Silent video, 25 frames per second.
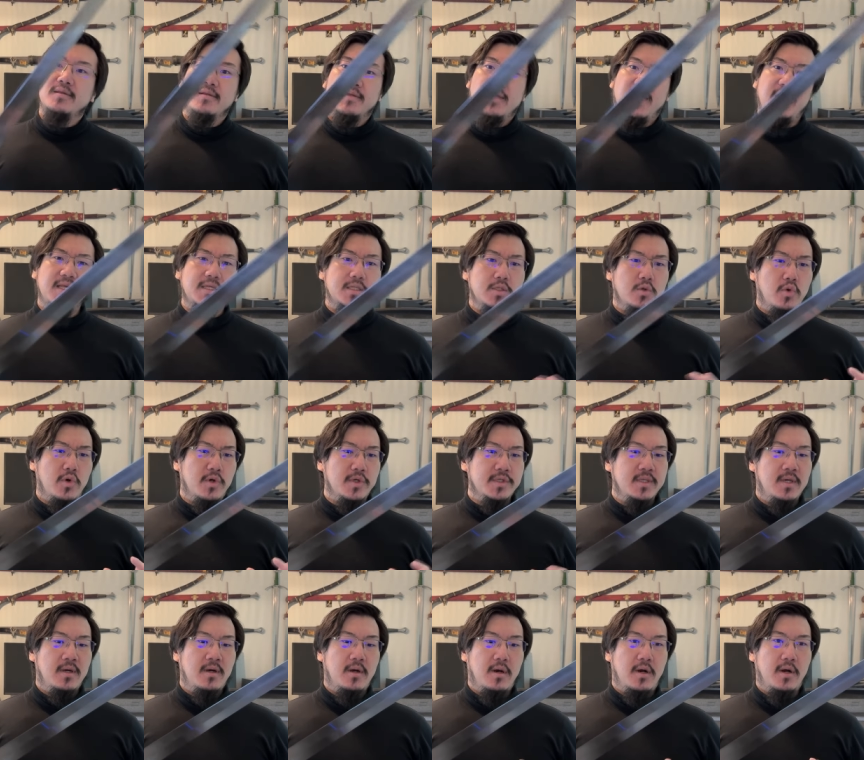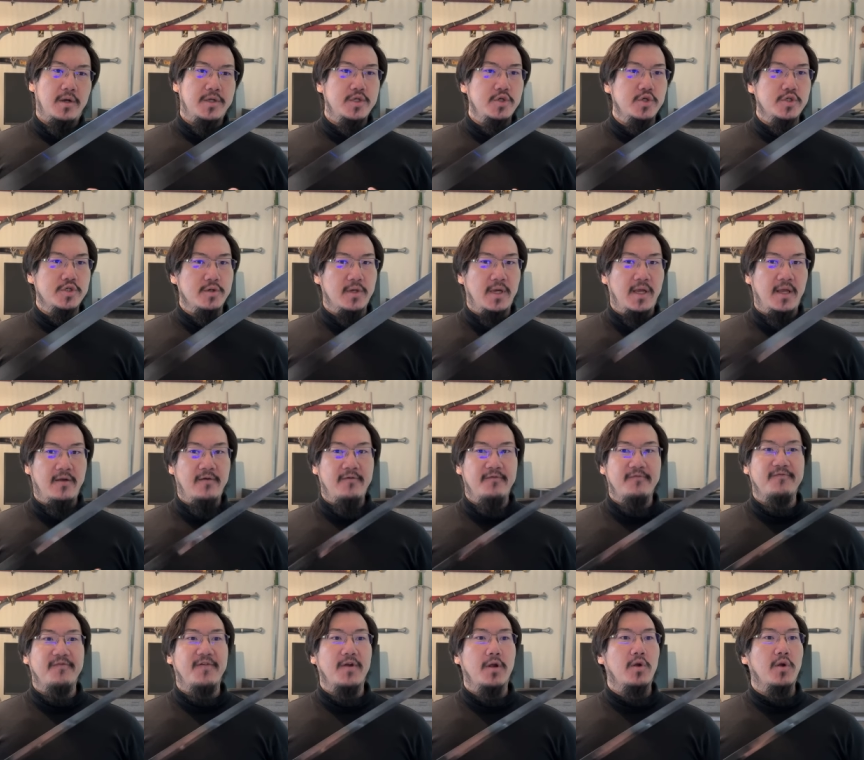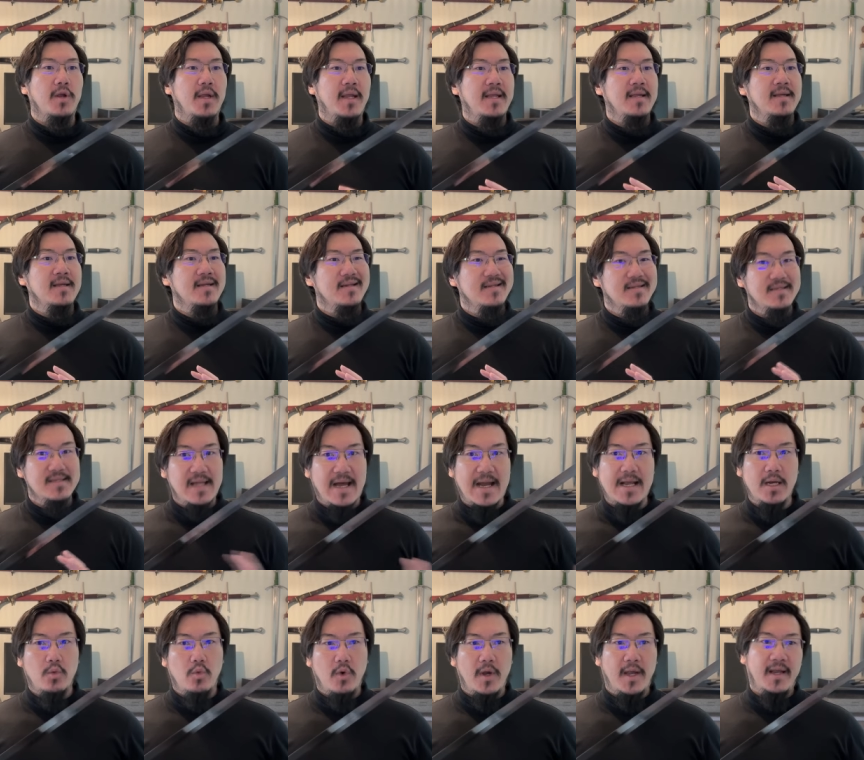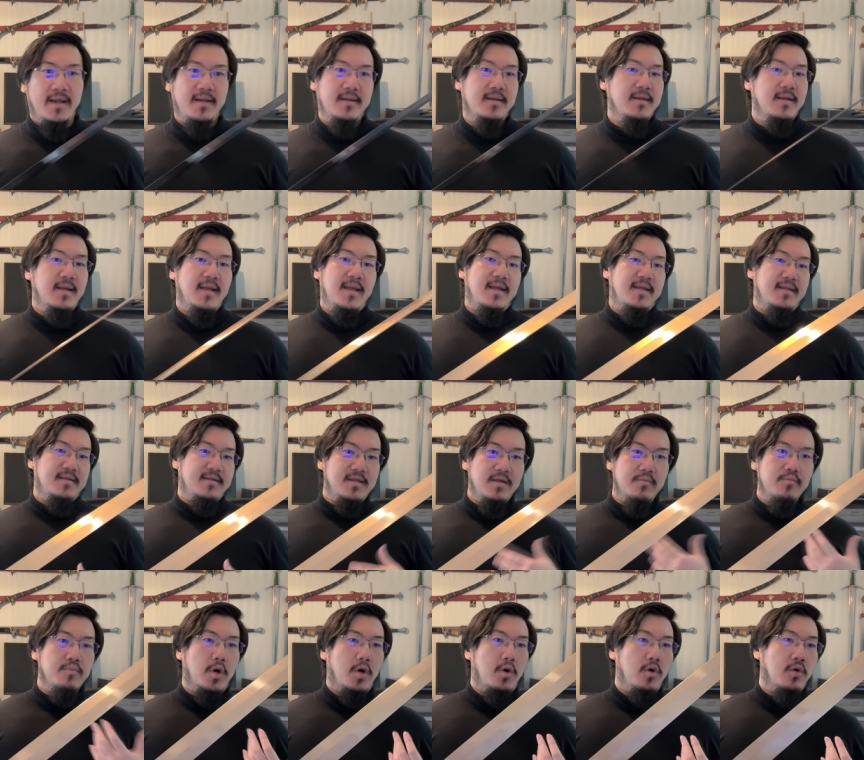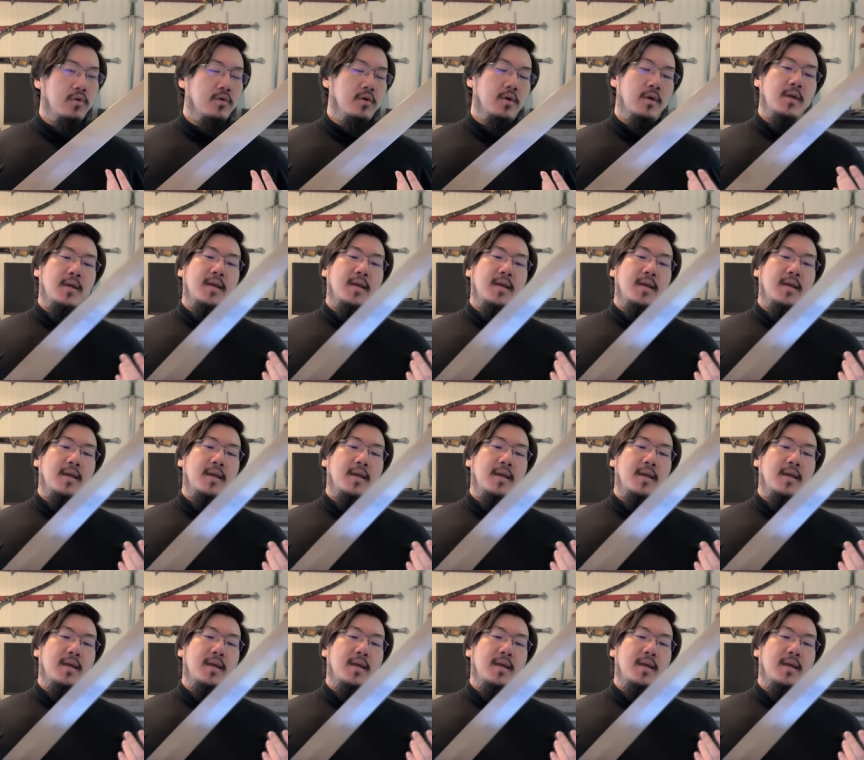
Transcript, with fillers: His swords are usually very lightweight, nimble.